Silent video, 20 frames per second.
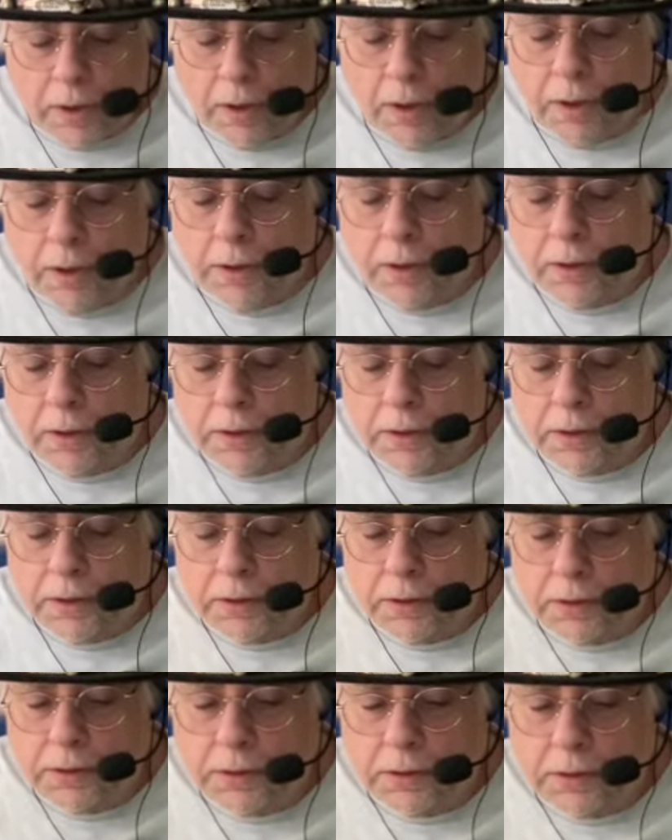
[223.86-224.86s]
Uh,
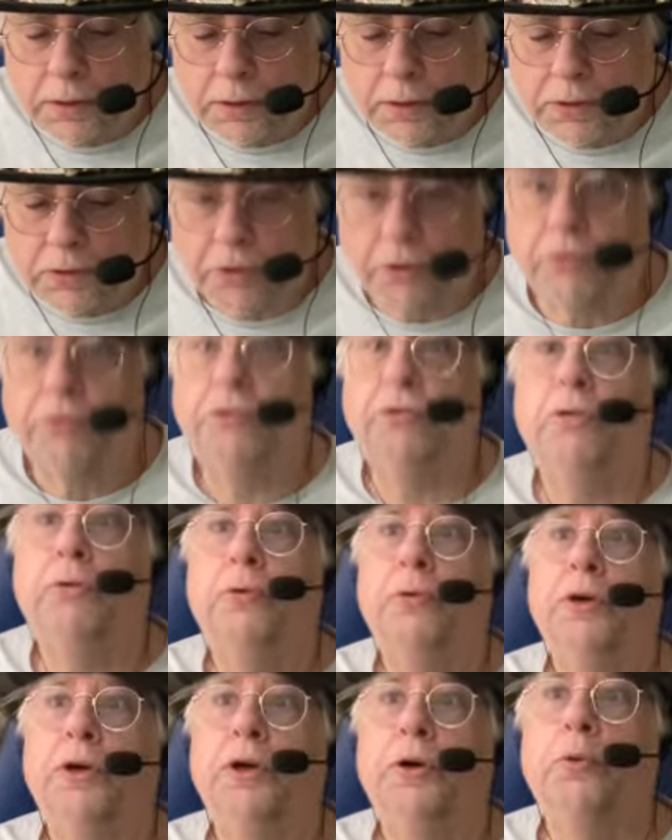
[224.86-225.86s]
it's also
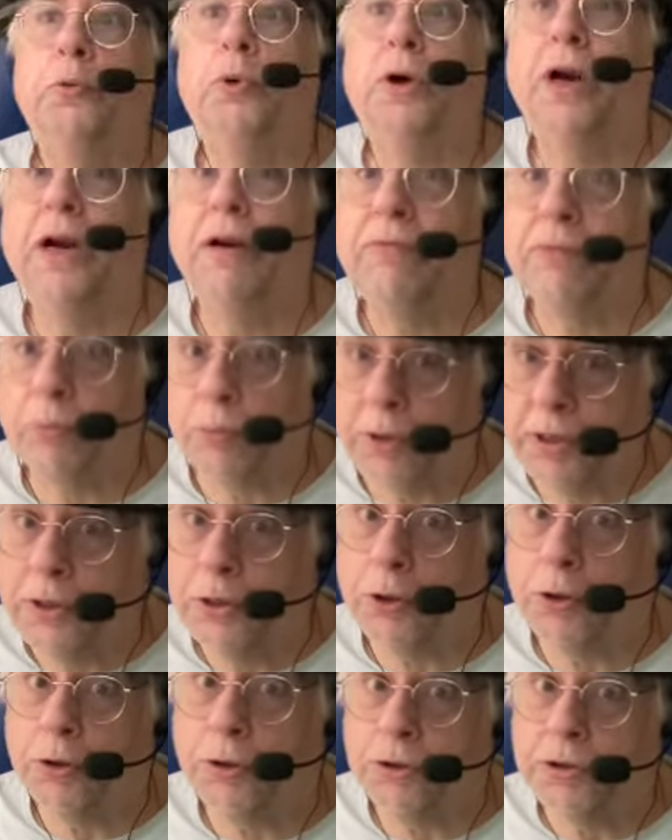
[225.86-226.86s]
here where everyone
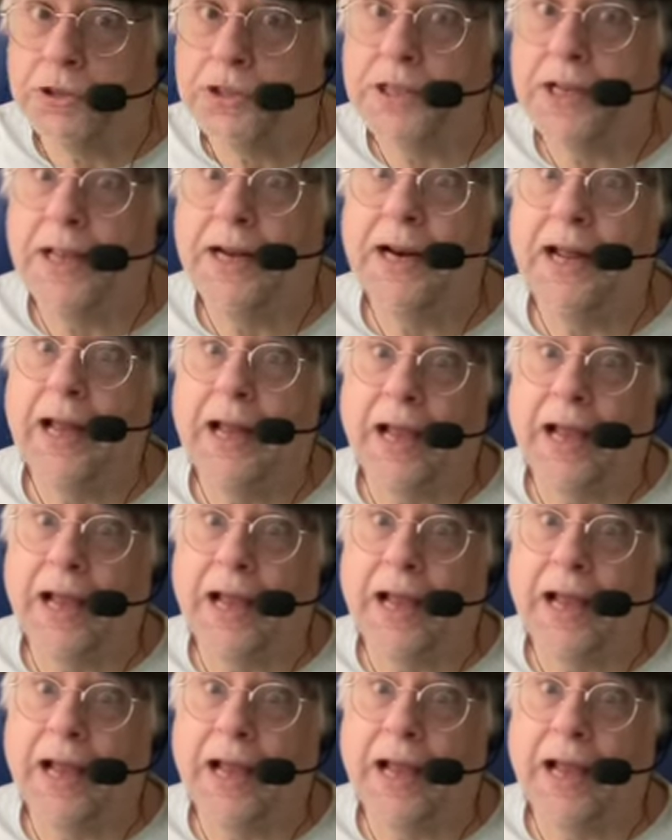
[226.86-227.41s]
learns that